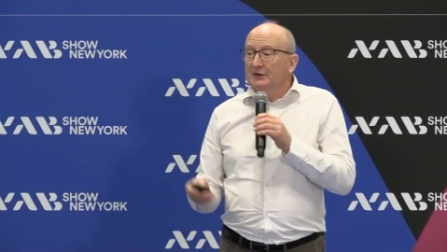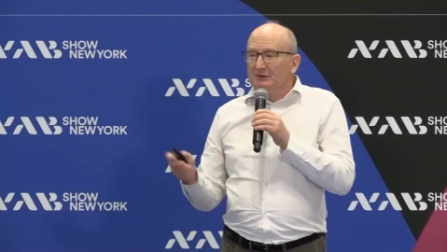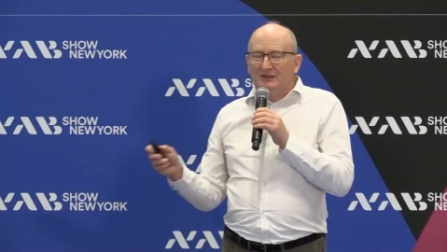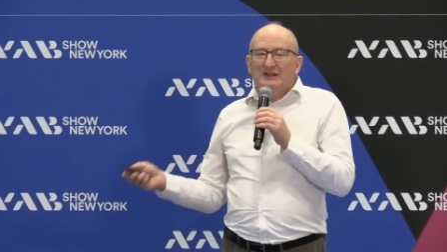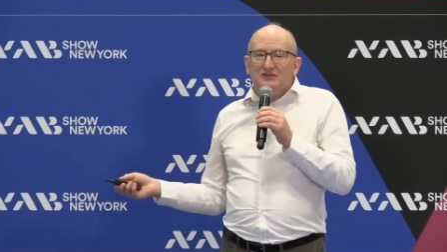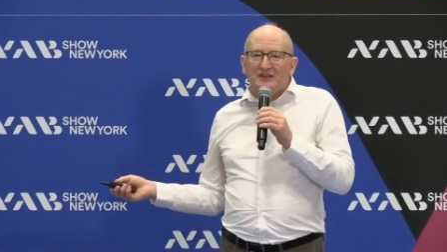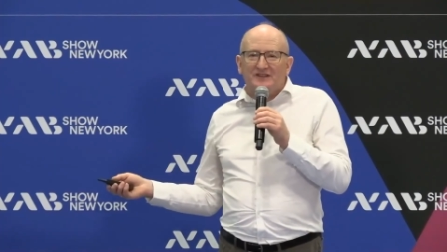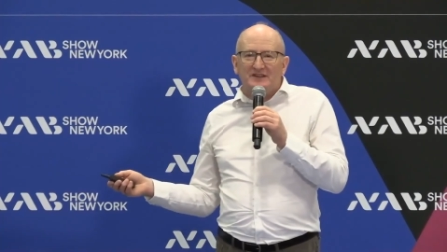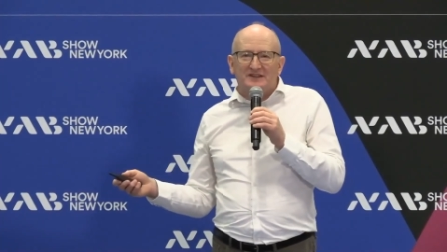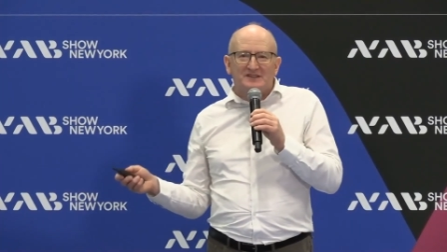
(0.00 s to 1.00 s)
There was an
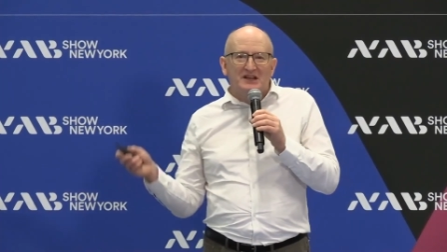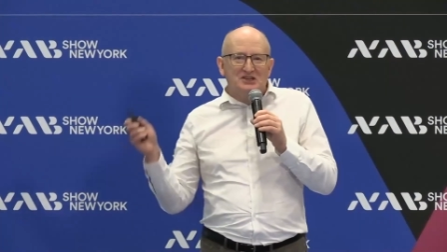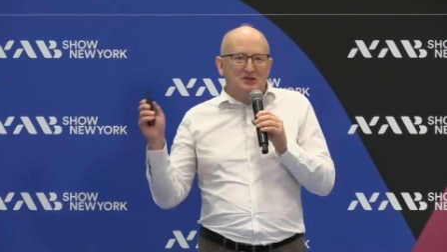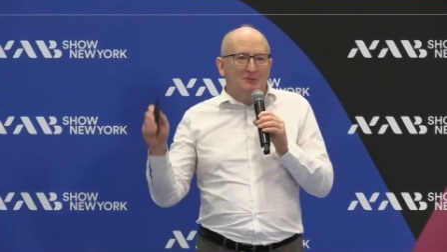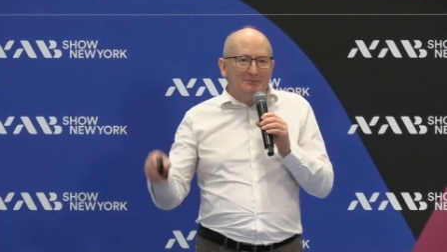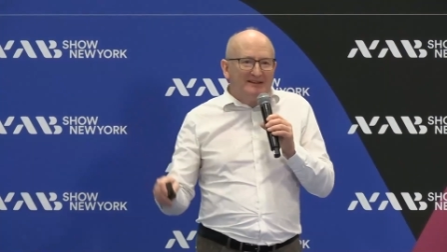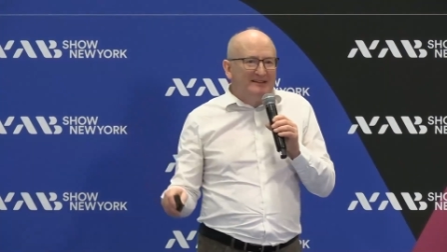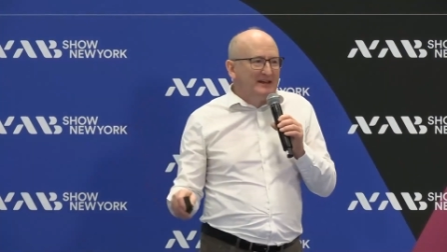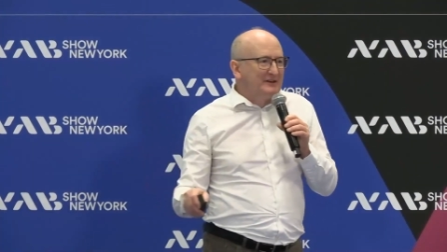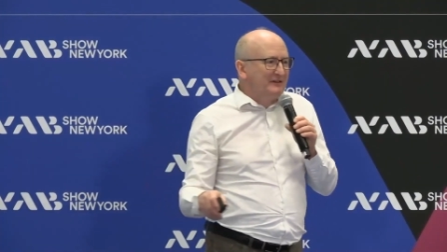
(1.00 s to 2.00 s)
interesting discussion on
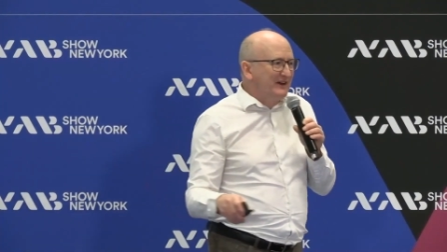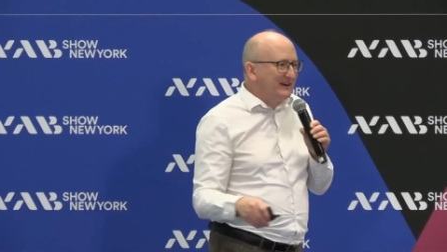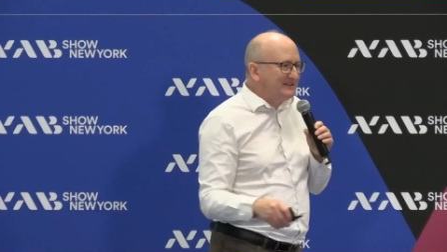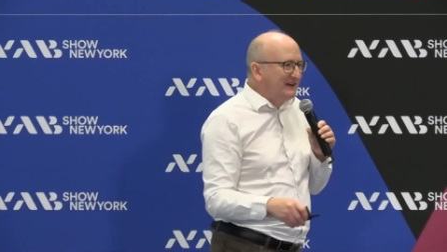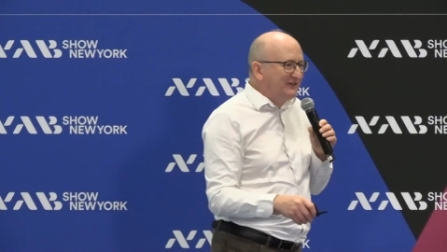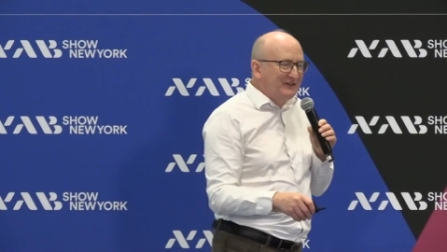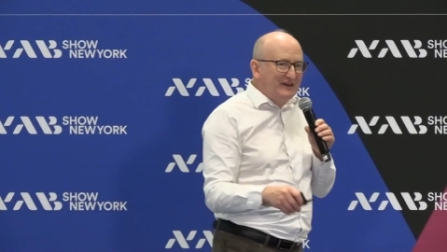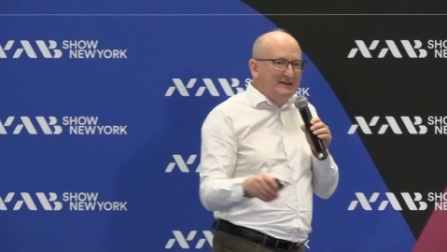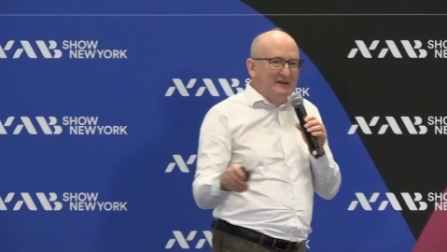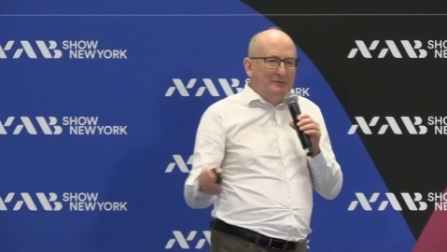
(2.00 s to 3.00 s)
Monday at the VSF
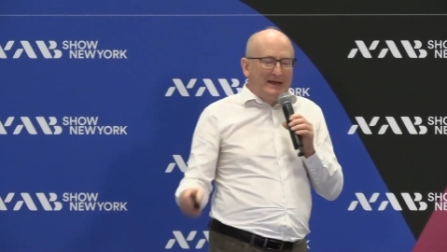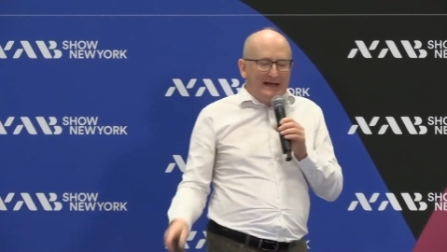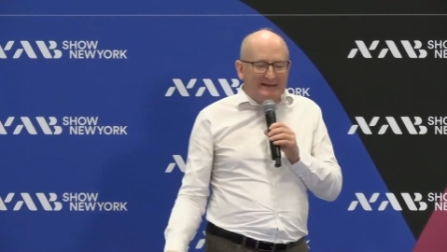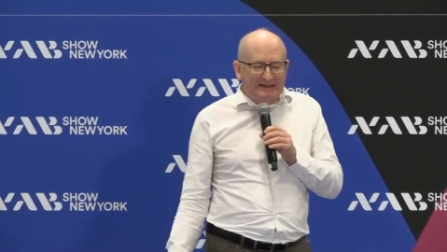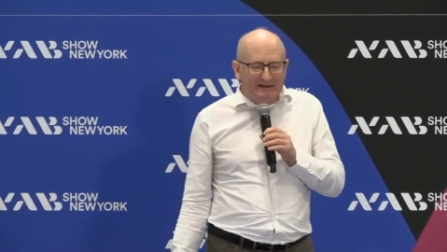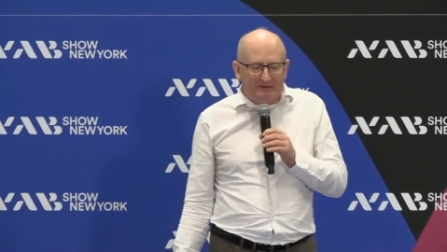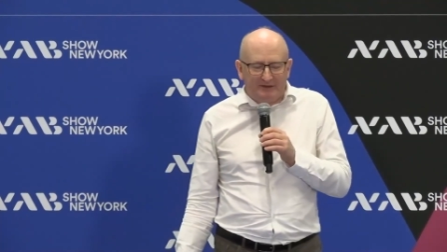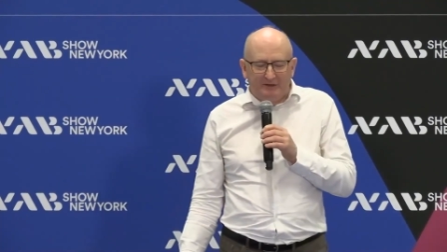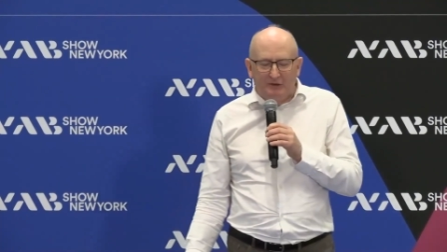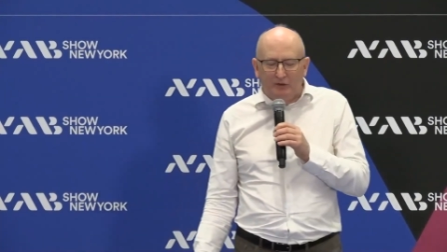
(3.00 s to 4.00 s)
event that we had here
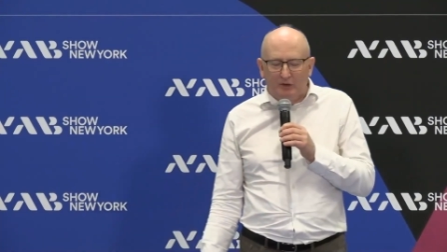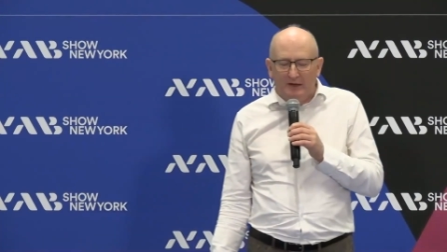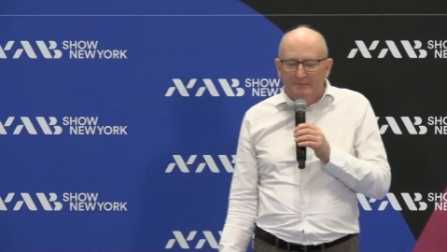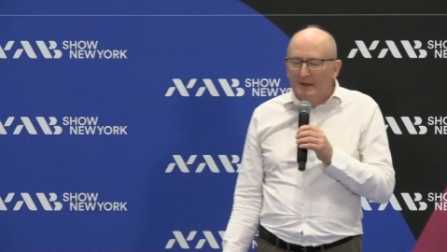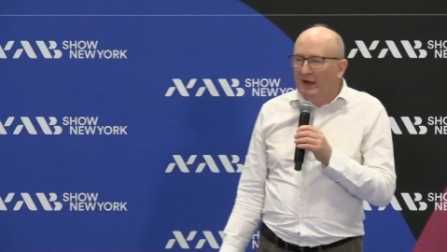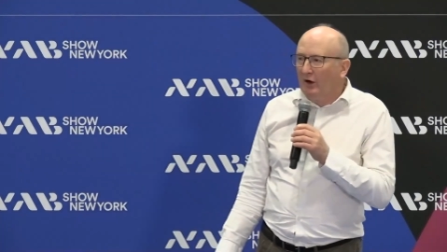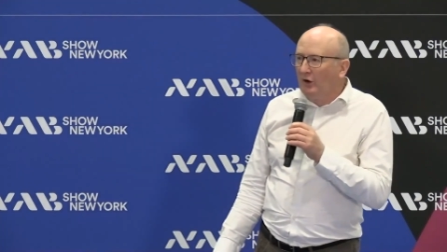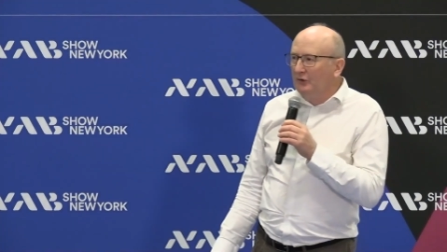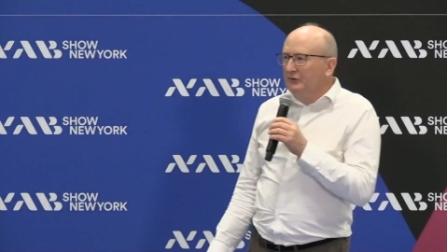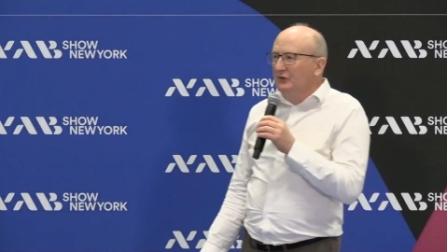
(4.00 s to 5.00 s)
in New York
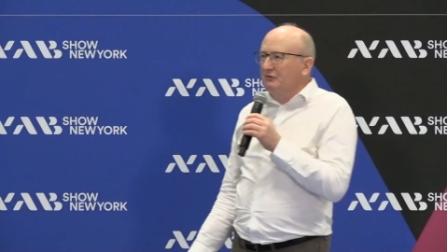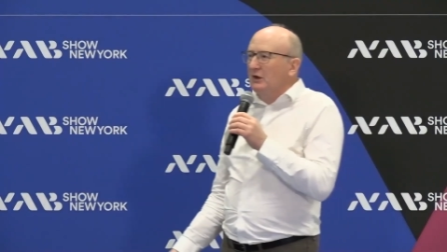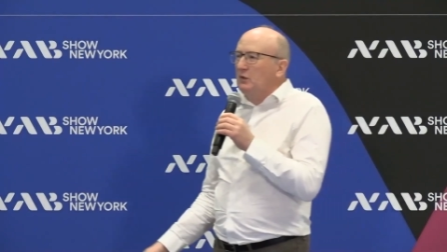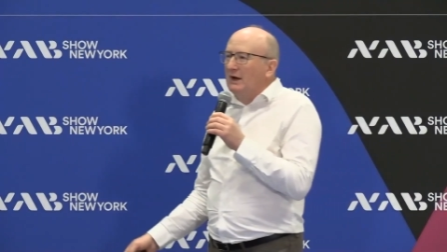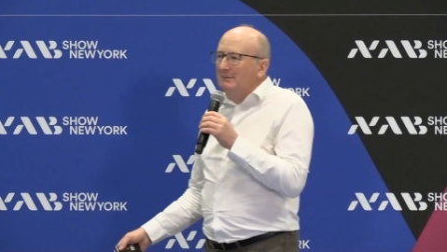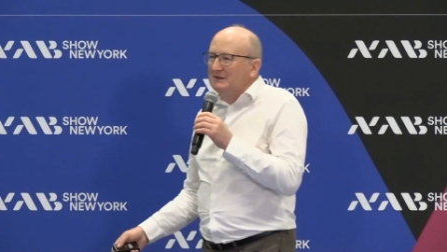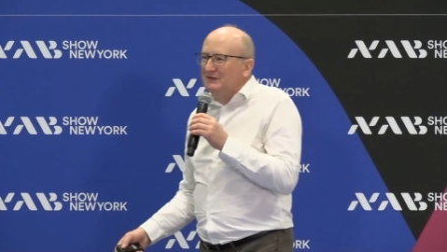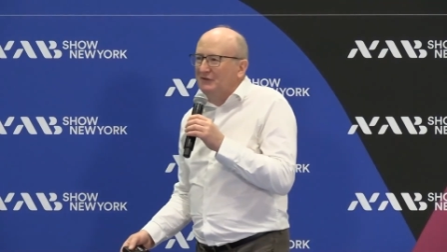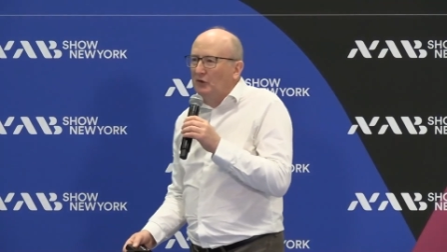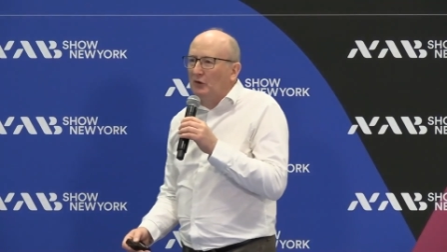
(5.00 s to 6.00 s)
on the
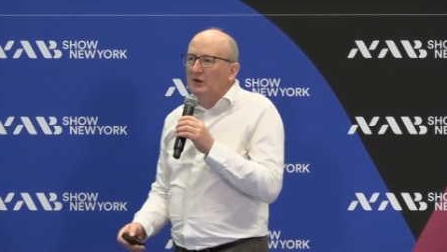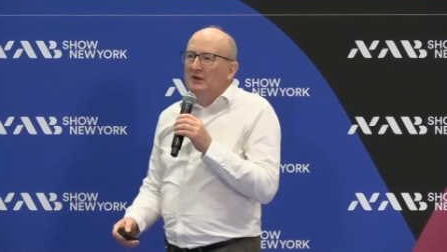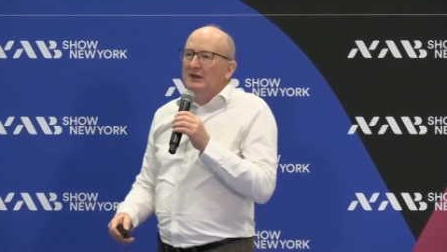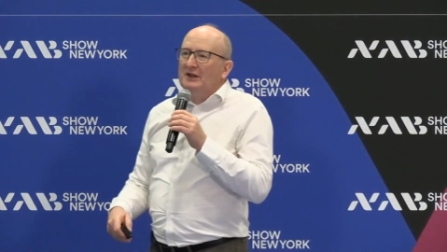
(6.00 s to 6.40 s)
requirements for